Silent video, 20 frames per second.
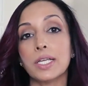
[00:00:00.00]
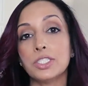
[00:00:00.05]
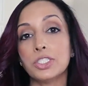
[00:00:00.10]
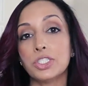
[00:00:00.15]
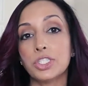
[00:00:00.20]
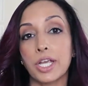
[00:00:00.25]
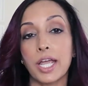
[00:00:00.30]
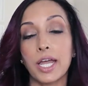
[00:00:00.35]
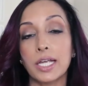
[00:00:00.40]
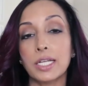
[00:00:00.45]
in
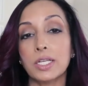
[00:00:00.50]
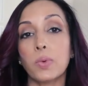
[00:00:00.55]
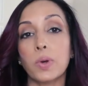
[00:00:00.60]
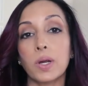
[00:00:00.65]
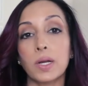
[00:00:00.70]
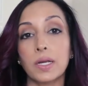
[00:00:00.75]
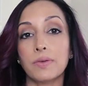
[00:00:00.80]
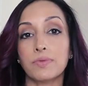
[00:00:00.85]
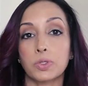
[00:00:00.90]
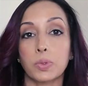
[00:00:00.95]

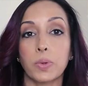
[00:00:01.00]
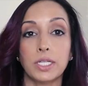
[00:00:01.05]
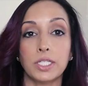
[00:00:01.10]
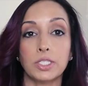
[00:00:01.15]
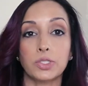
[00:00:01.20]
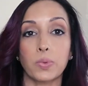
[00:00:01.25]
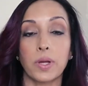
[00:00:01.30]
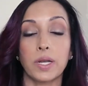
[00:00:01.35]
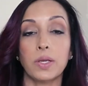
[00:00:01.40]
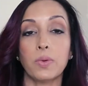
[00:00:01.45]
January of
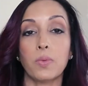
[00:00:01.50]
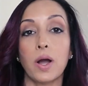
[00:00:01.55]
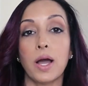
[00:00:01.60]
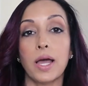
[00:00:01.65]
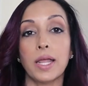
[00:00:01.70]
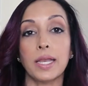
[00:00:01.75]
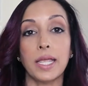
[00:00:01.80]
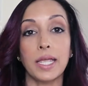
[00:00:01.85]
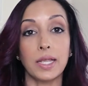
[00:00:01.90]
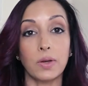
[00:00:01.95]

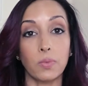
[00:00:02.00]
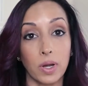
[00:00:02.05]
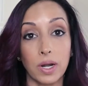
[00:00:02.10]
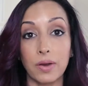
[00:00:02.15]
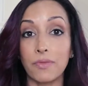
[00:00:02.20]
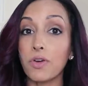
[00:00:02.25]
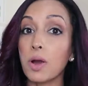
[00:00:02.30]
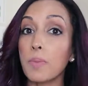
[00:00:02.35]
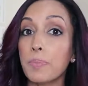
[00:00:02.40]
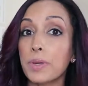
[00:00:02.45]
2021 in one
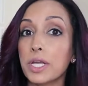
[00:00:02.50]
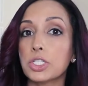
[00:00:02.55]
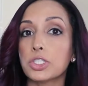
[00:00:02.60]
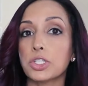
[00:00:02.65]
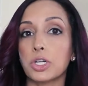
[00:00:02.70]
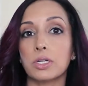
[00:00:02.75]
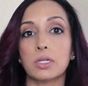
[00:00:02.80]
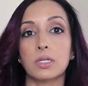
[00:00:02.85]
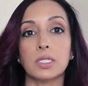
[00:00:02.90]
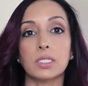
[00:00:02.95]
of our big
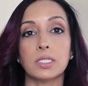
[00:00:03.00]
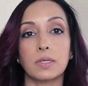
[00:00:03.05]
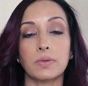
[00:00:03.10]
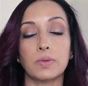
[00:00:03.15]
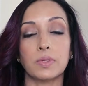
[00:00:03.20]
journals.